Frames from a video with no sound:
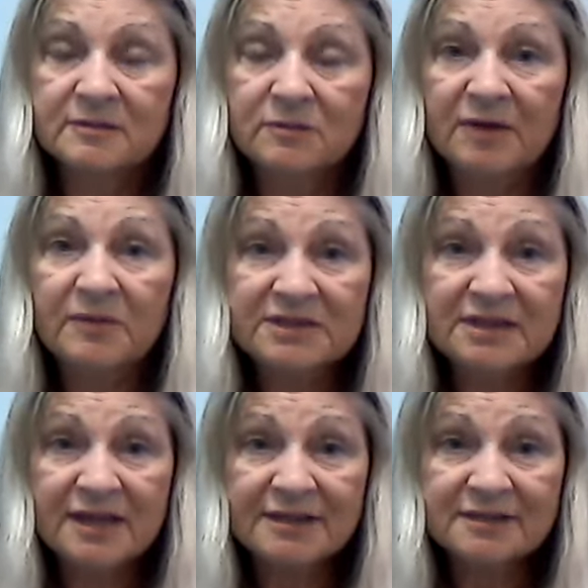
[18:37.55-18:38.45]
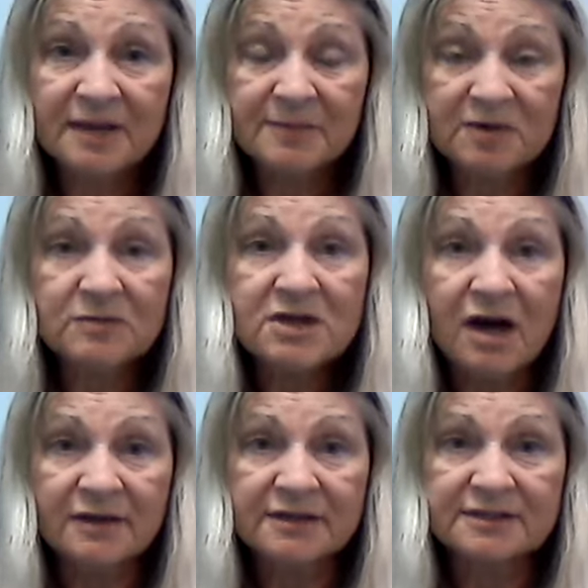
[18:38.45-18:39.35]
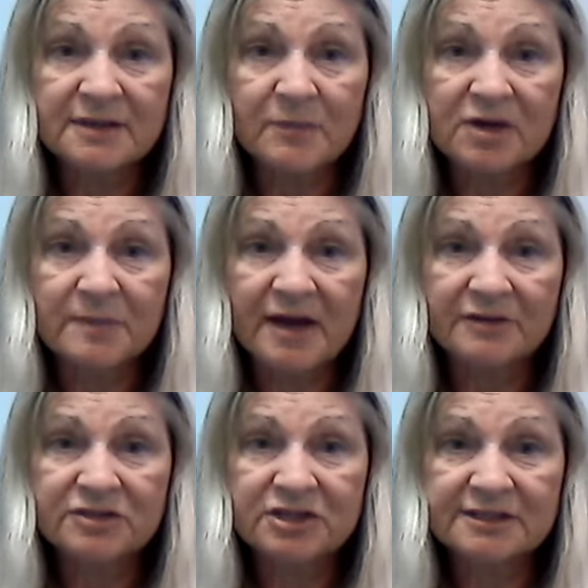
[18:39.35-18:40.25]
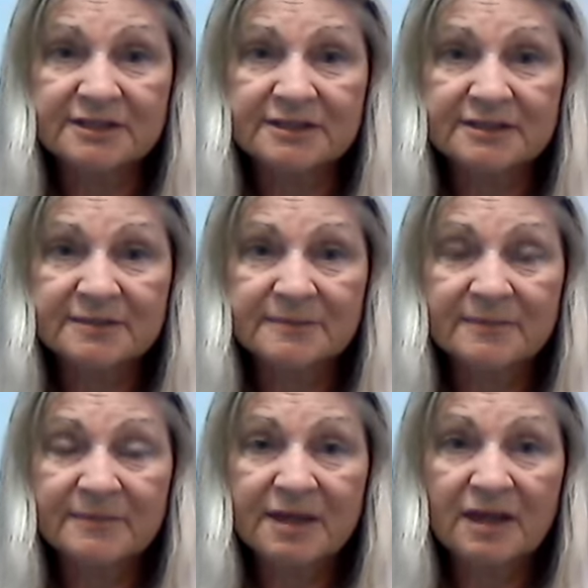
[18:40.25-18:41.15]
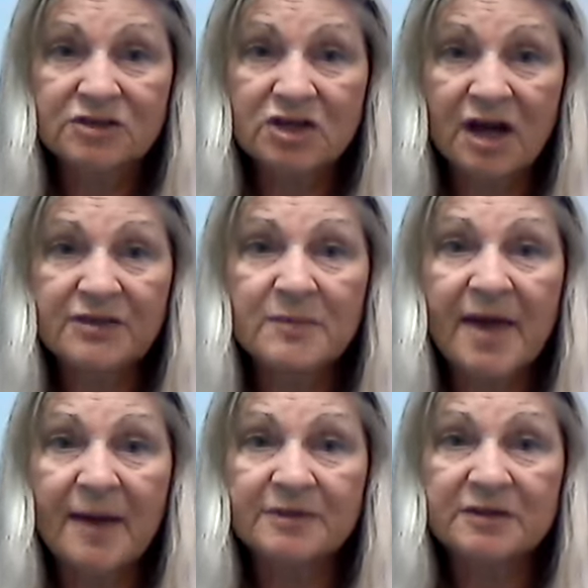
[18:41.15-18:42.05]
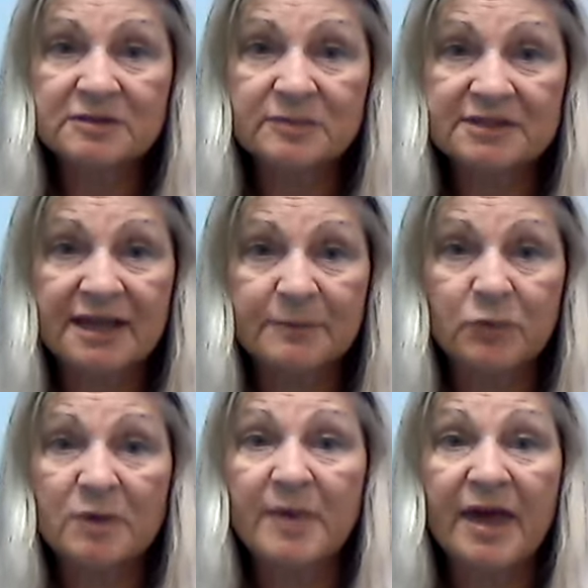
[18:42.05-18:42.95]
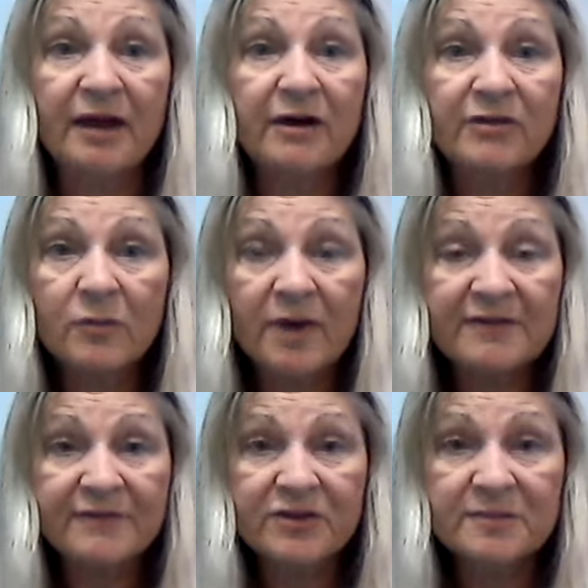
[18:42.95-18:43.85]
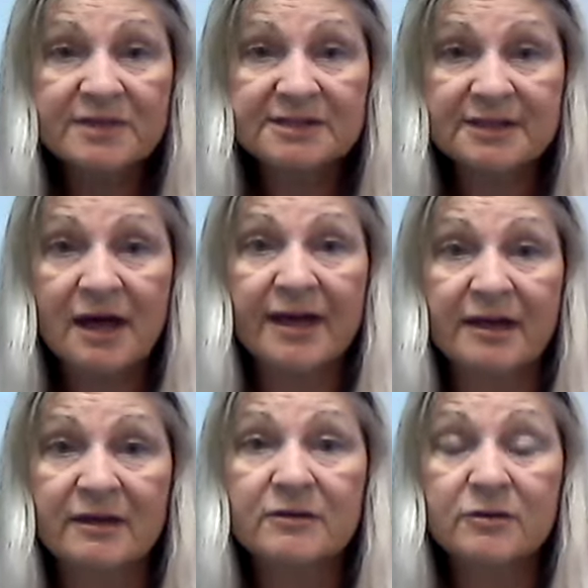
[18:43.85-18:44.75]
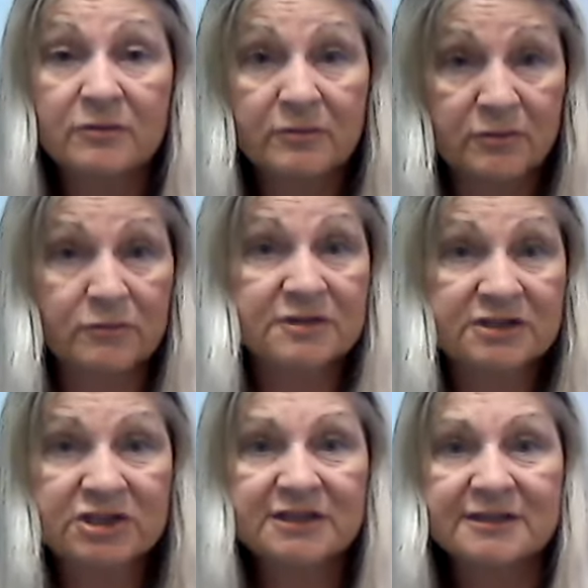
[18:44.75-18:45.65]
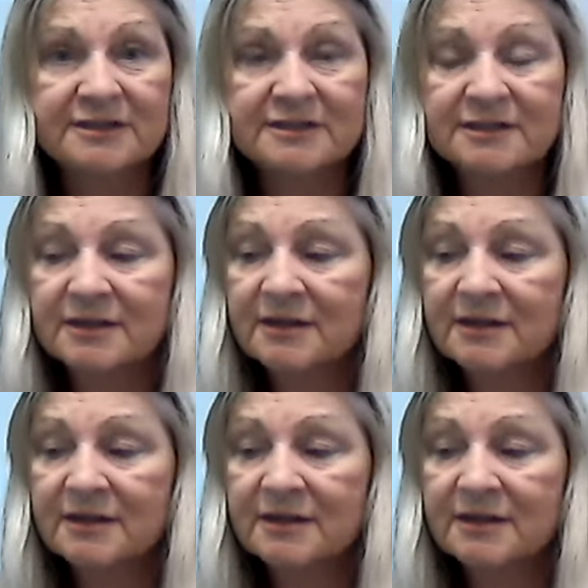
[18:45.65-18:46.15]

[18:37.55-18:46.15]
when was the last time you talked to someone about Jesus? John the Baptist was saying, Prepare the way for the Messiah, who was Jesus.